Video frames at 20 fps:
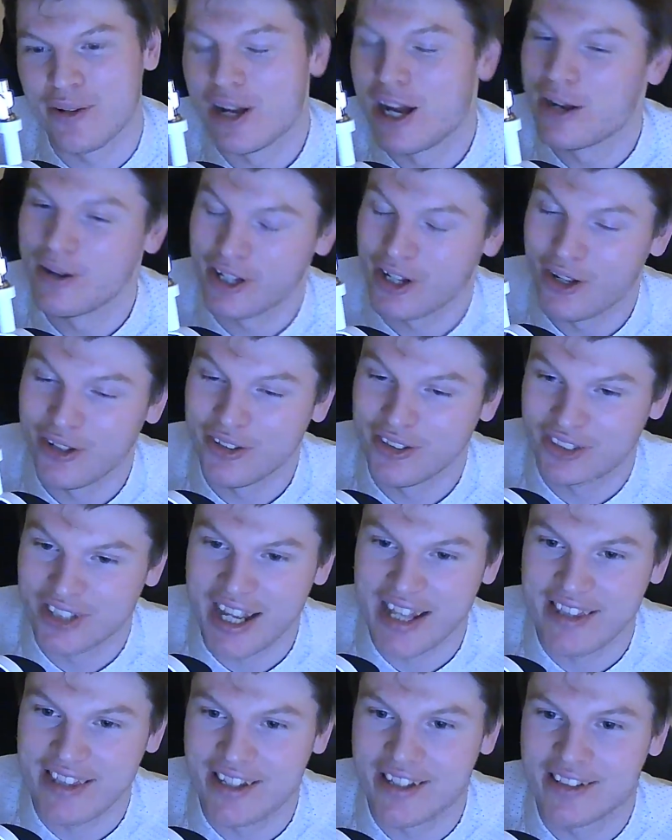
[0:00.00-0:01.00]
I can't say
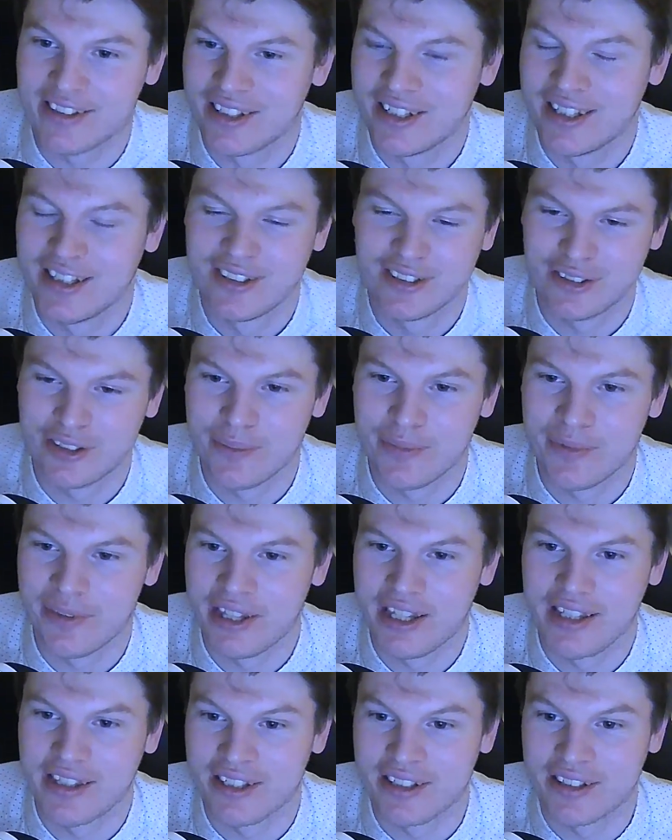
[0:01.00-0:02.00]
that
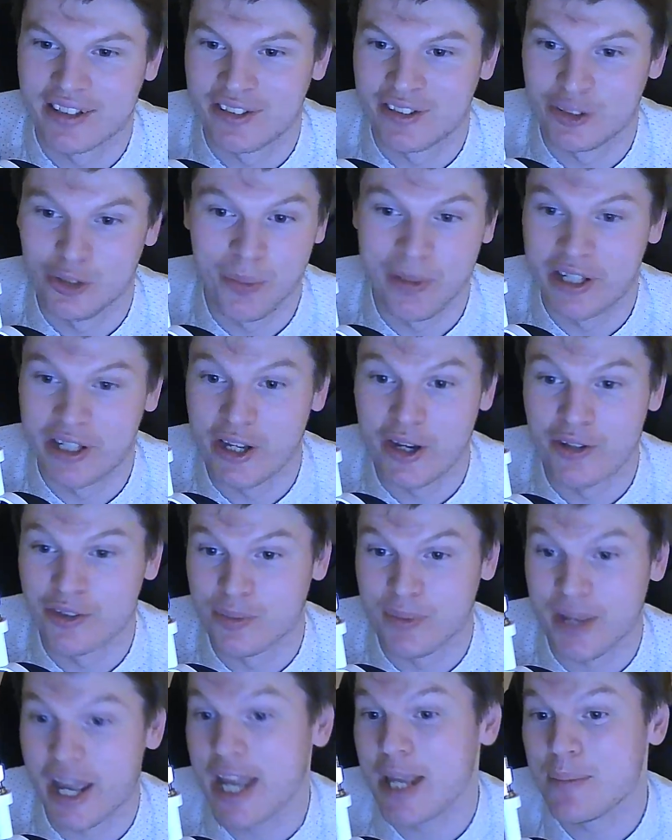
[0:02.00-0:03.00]
something that normally goes up
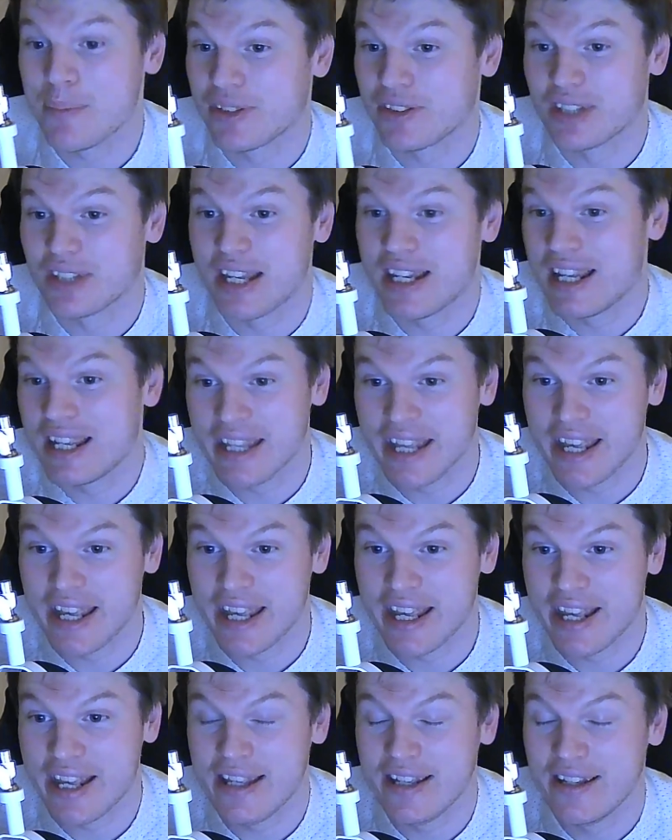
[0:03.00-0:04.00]
8% a
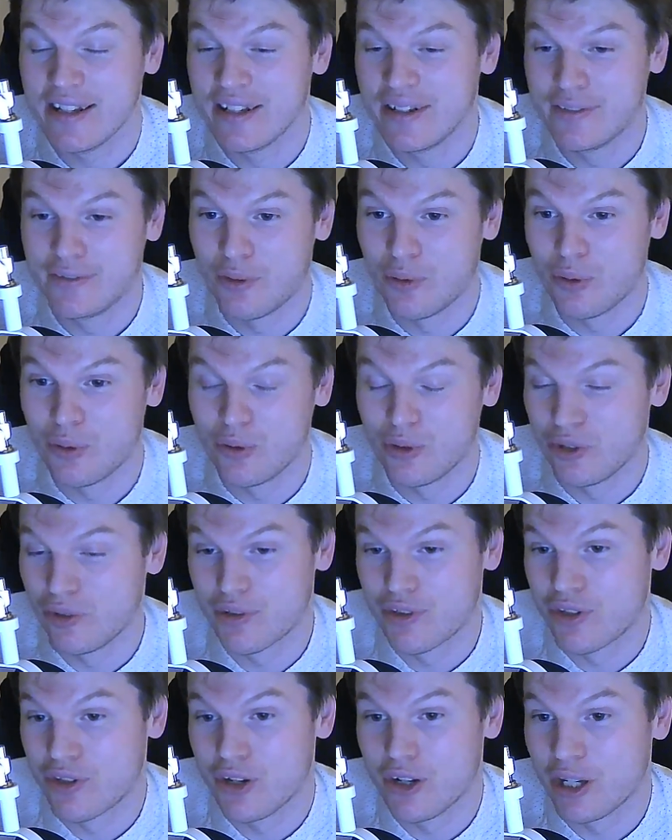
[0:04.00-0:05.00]
year for your
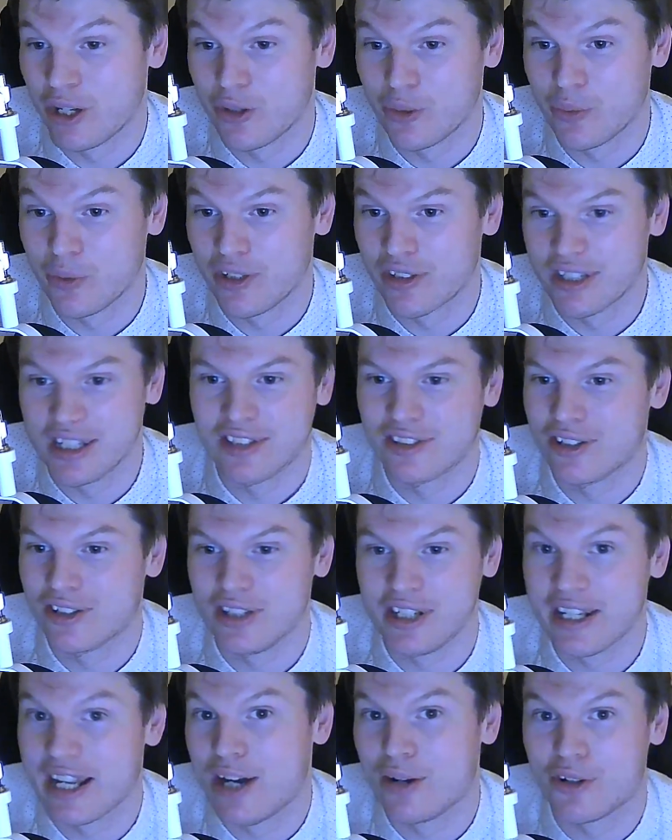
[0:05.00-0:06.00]
returning on a whiskey suddenly
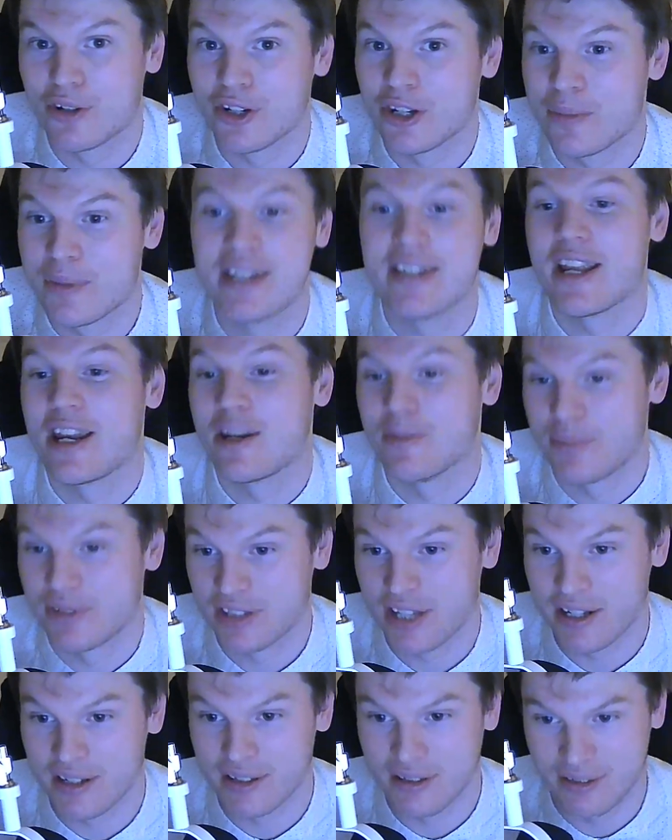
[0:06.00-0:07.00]
now going to be
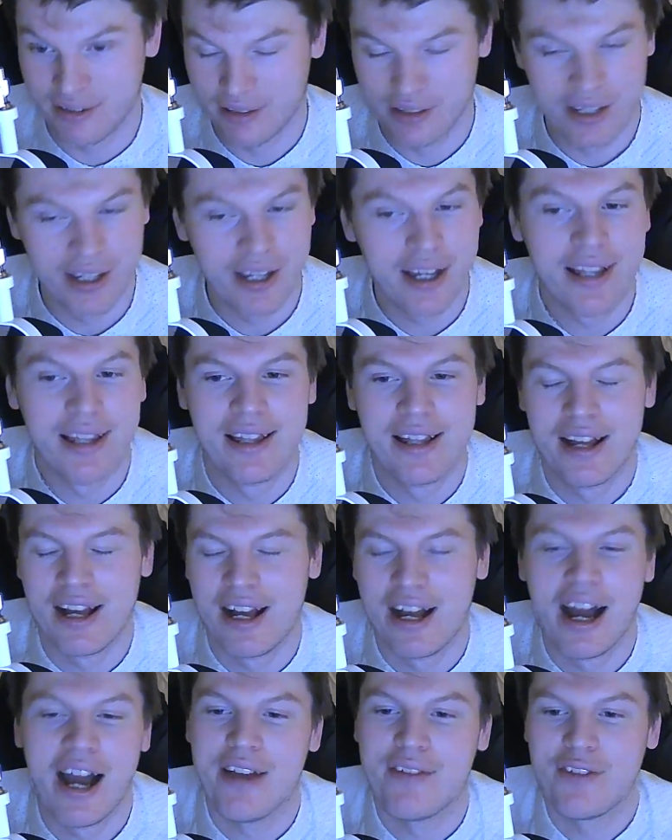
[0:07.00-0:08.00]
10%.
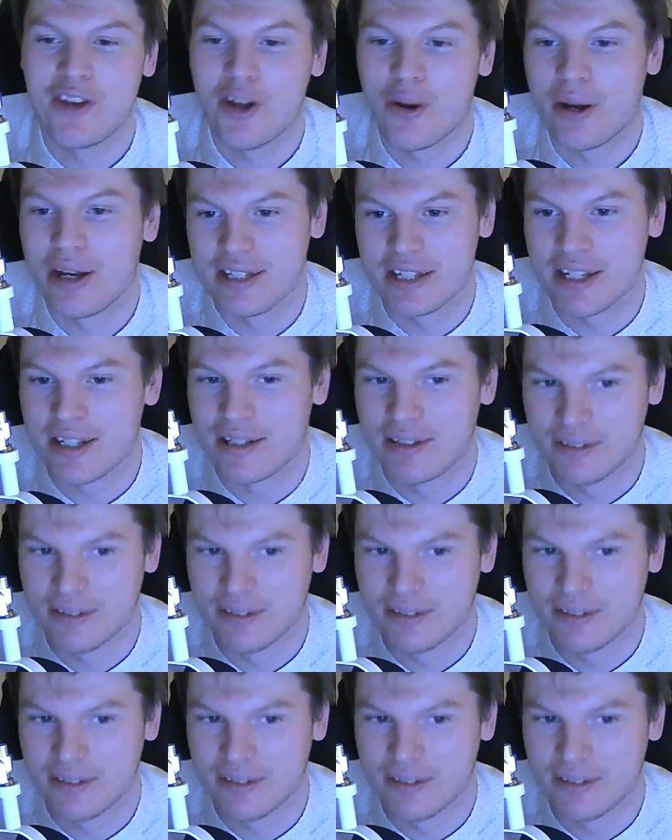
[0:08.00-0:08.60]
I have no idea.